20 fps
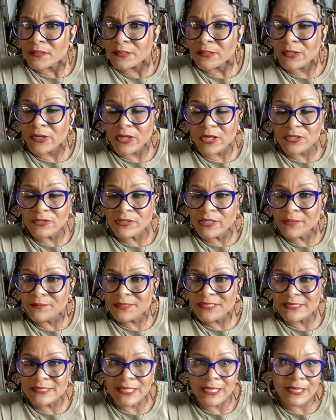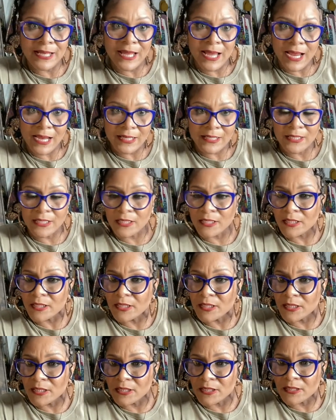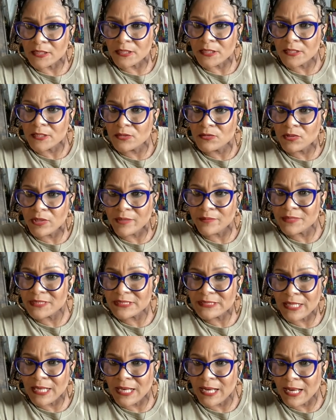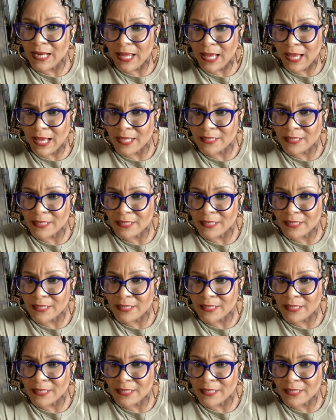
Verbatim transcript: Girl, you know I missed a lot, Ken Ken. You know I missed a lot.